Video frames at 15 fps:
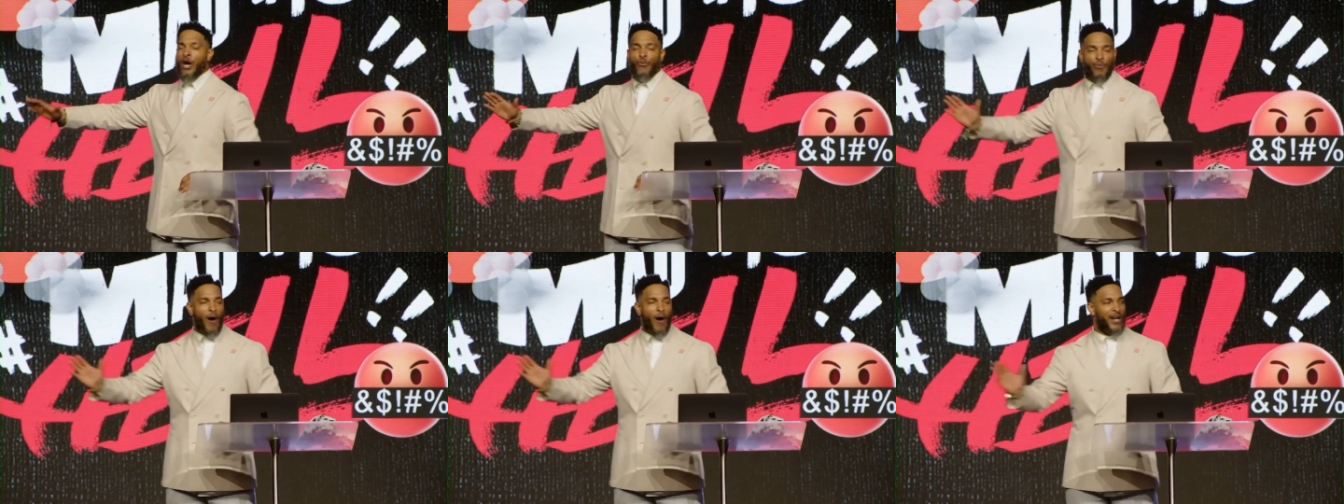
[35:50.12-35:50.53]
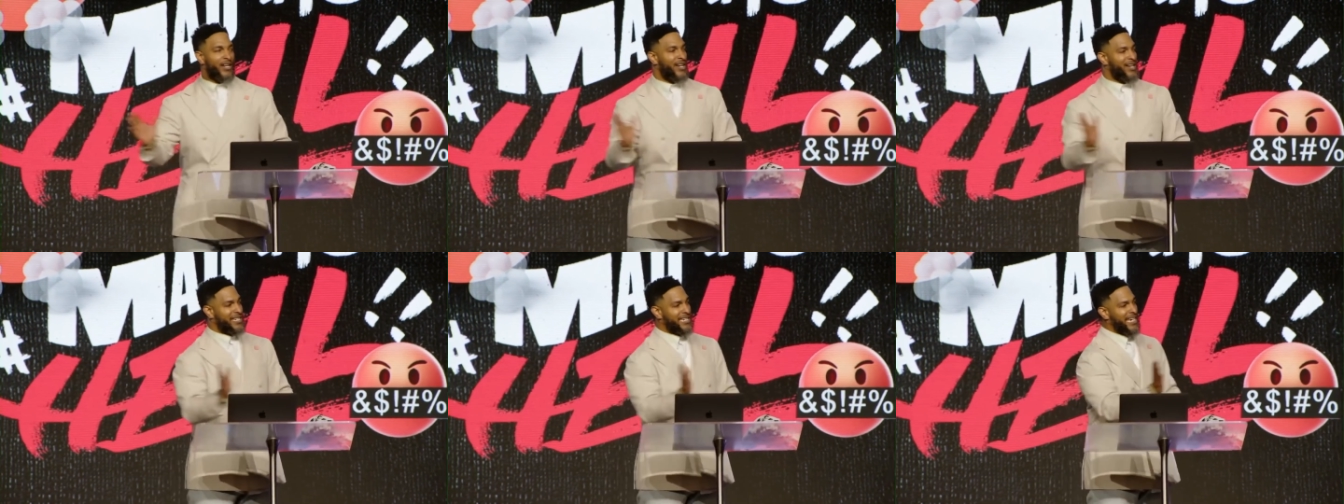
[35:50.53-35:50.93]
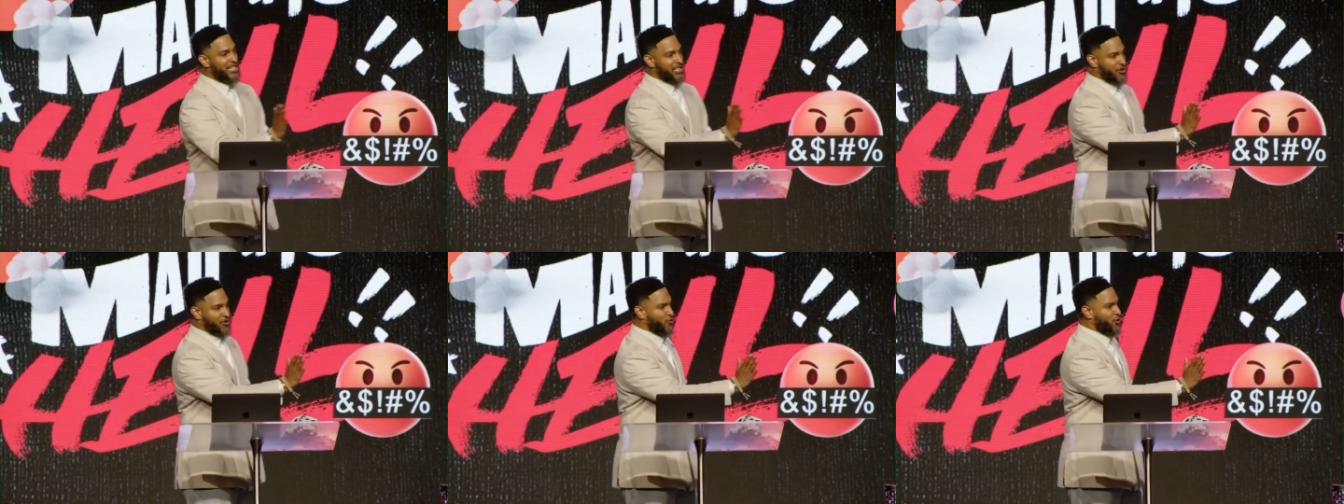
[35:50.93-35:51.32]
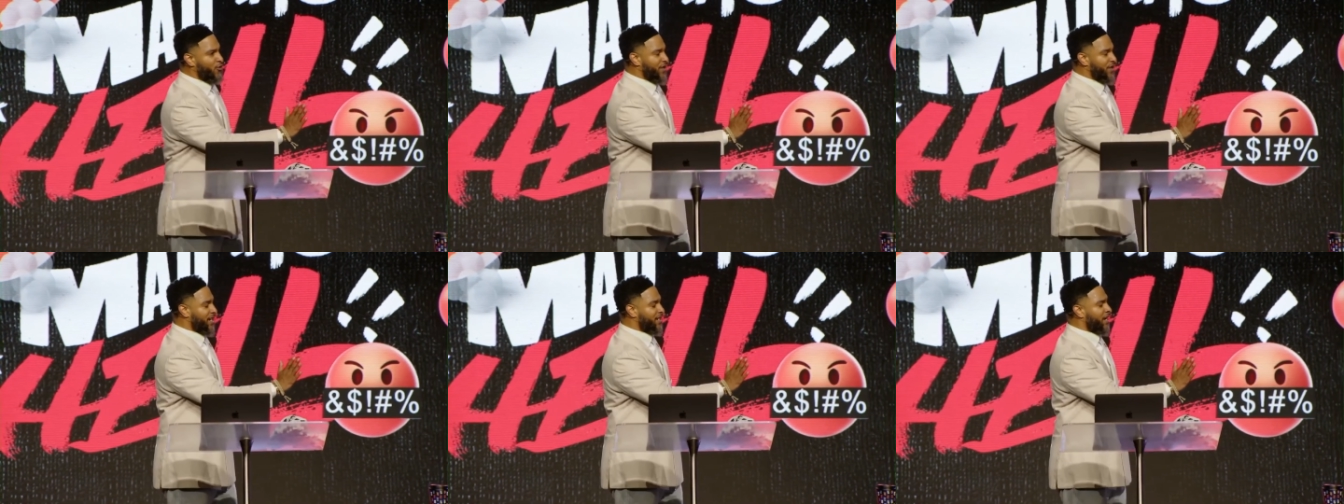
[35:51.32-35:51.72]
We're probably going to teach through
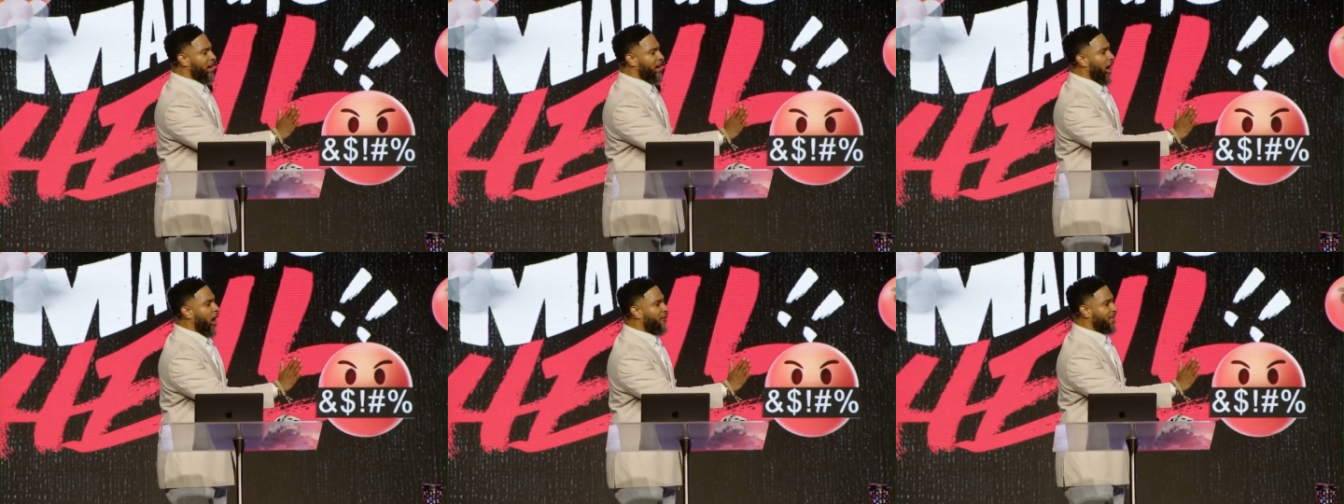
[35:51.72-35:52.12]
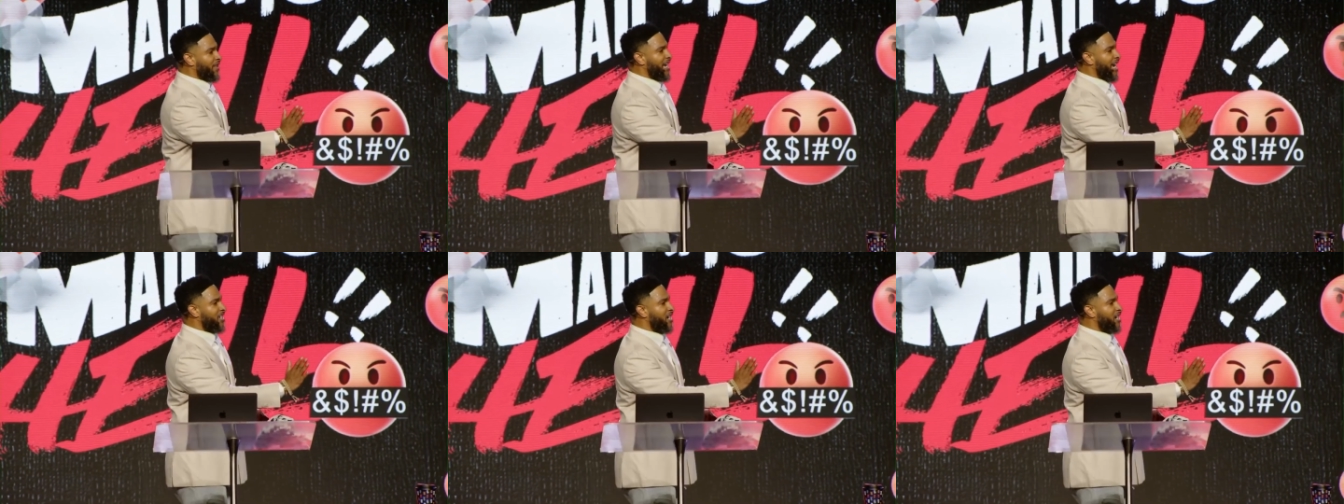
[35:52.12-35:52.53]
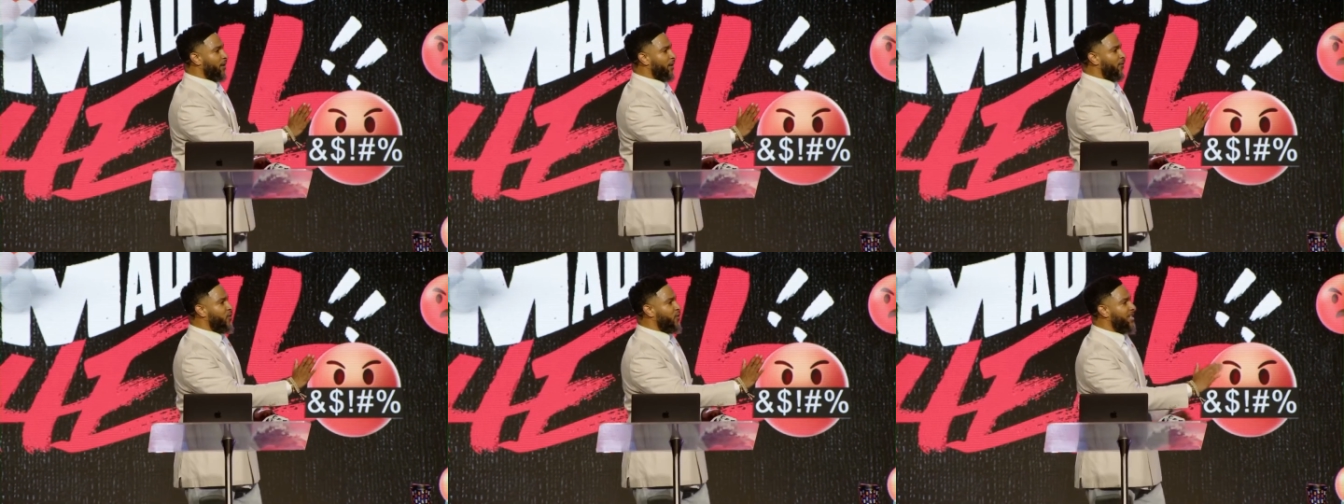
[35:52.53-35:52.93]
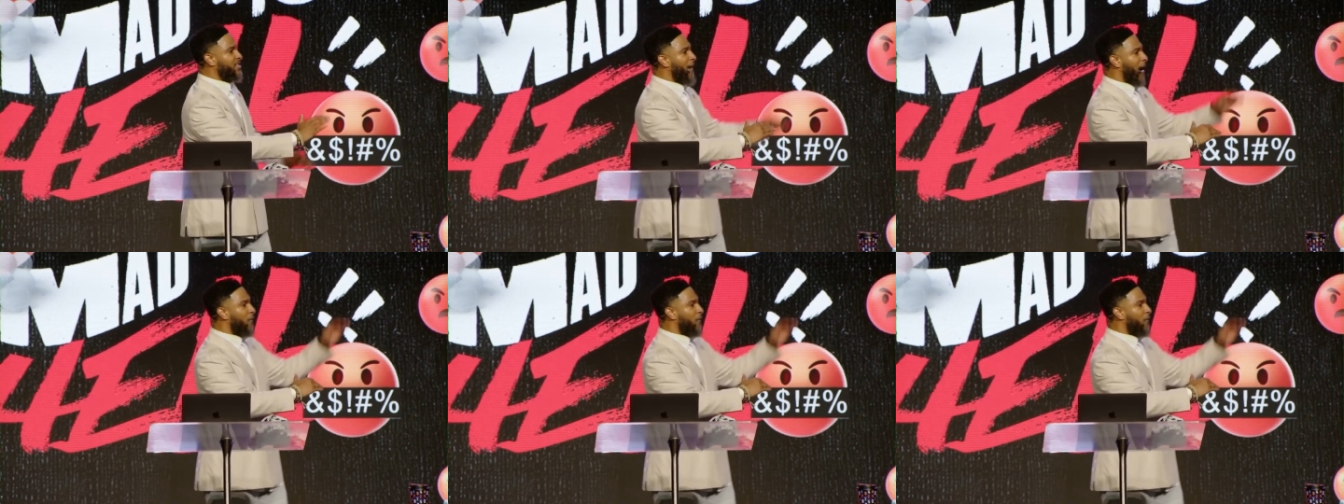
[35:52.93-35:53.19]
this over the next couple of weeks, but I